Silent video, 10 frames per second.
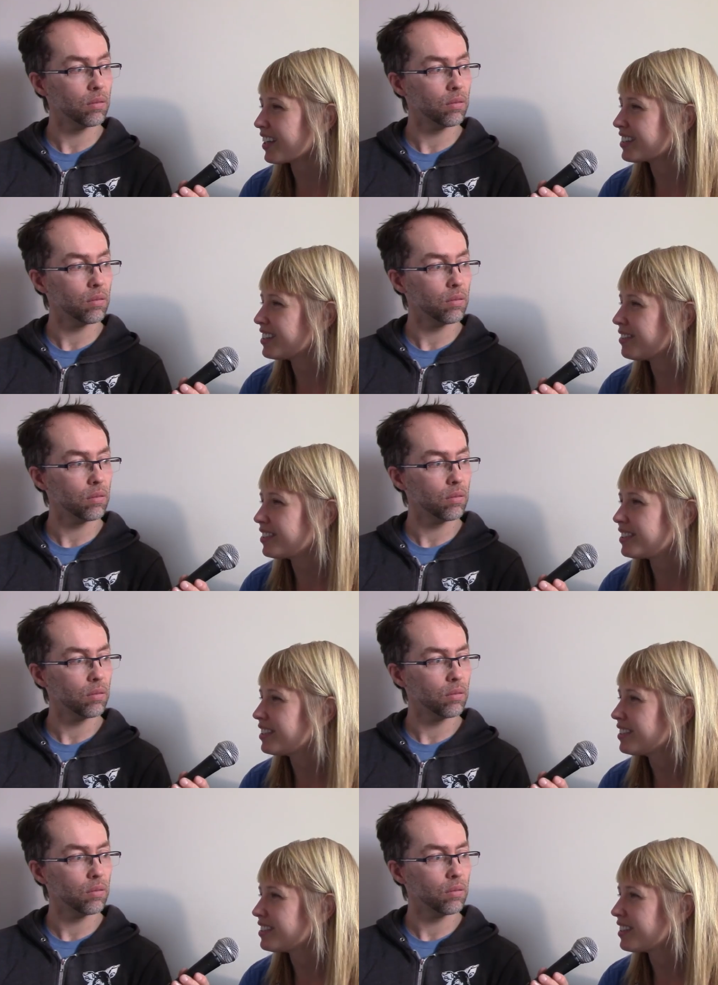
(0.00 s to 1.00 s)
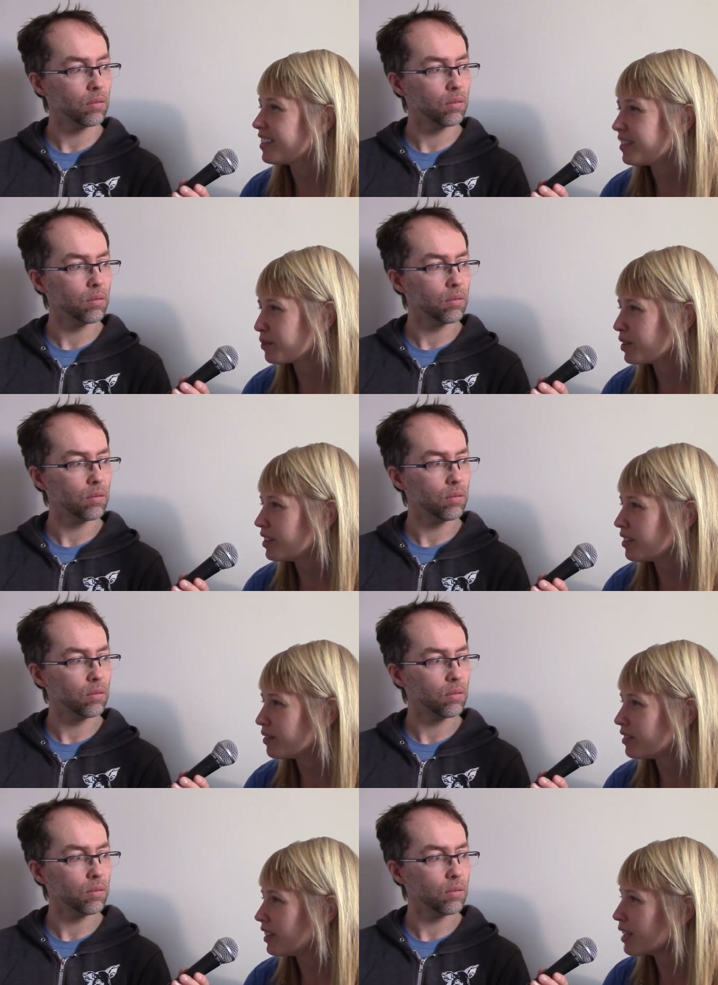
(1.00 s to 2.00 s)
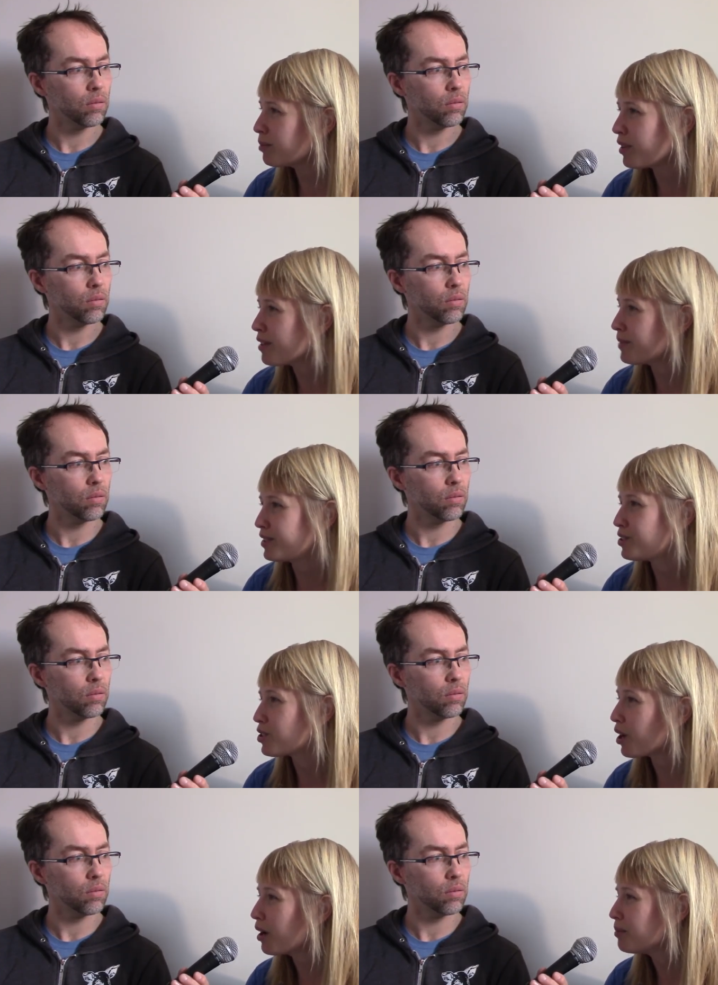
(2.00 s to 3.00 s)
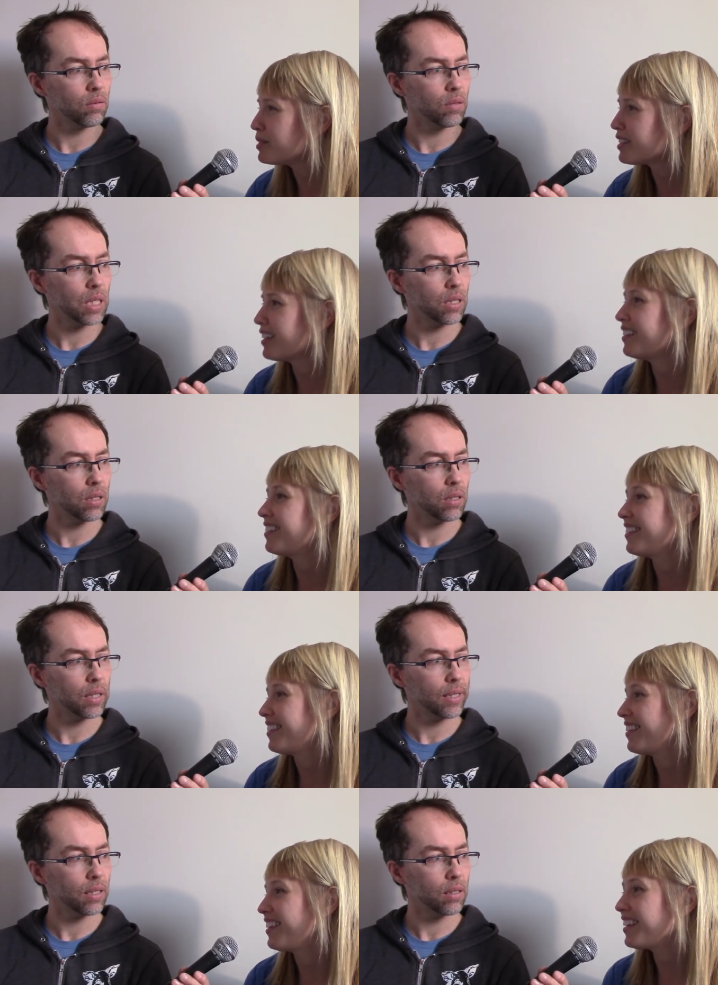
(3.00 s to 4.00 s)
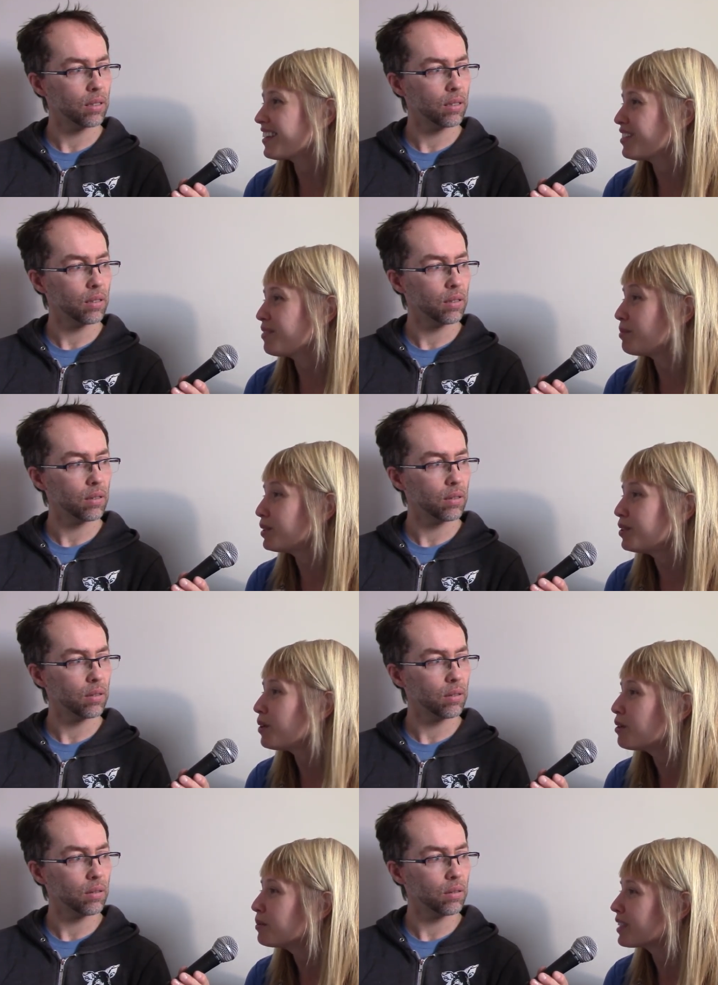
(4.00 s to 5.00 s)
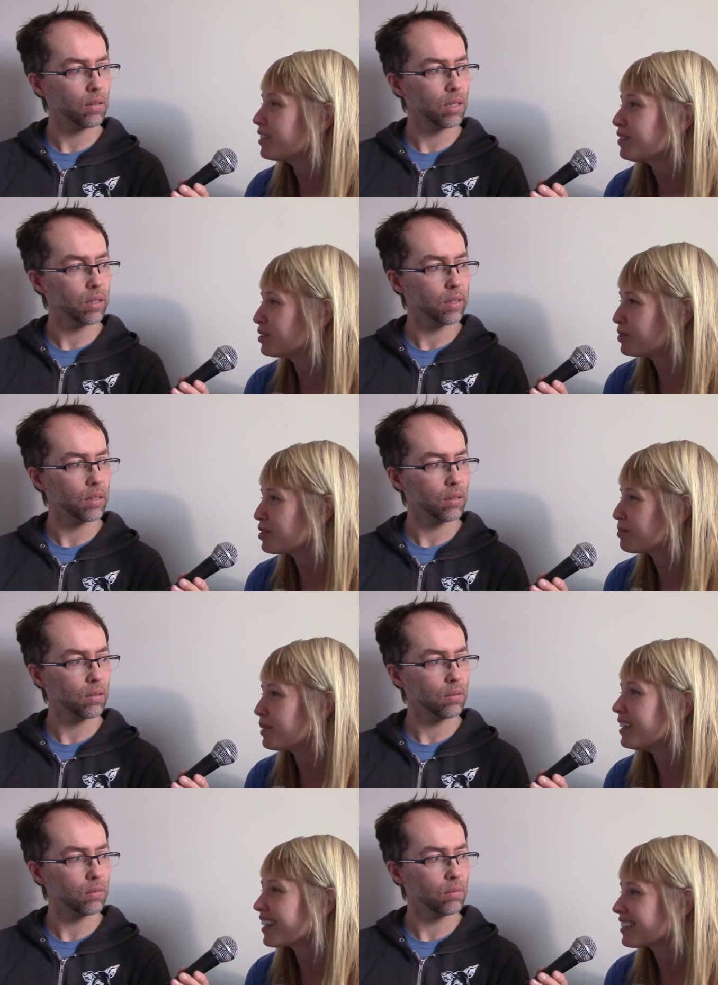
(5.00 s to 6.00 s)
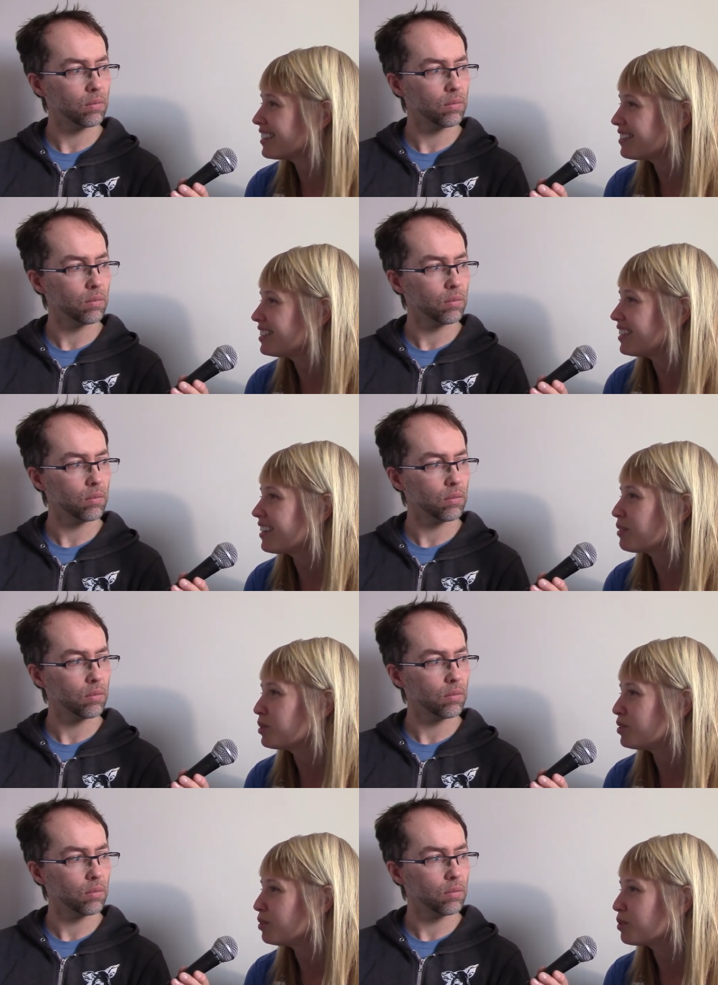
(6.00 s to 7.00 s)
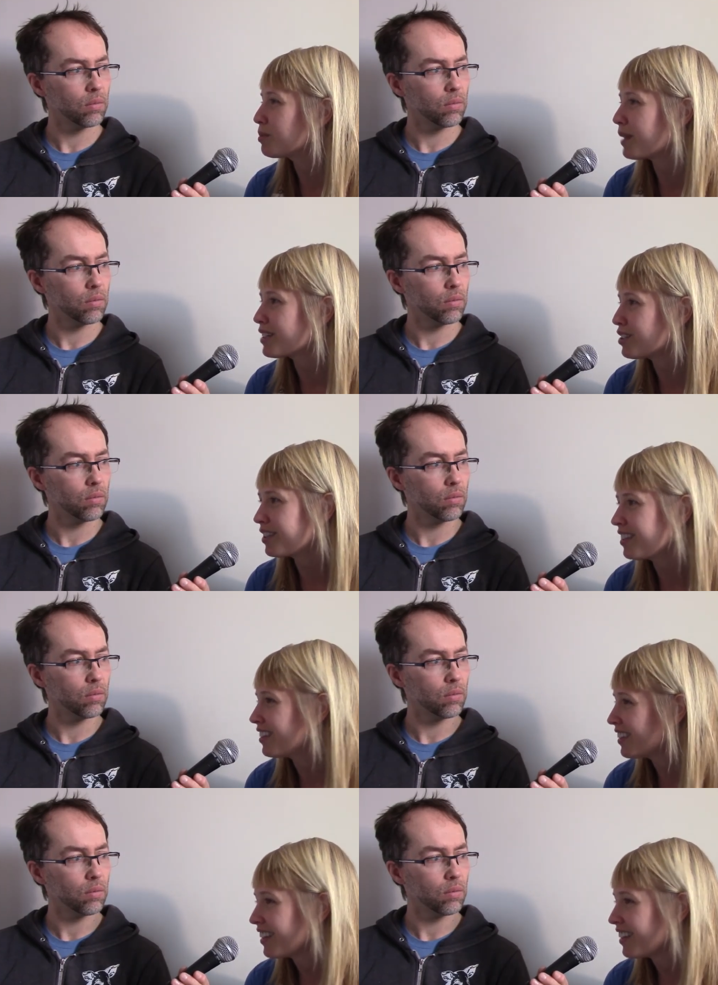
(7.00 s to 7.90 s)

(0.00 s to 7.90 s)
Speaker 1: activities, and we label them as jobs, and they can build a home can also just be an activity that we do with passion.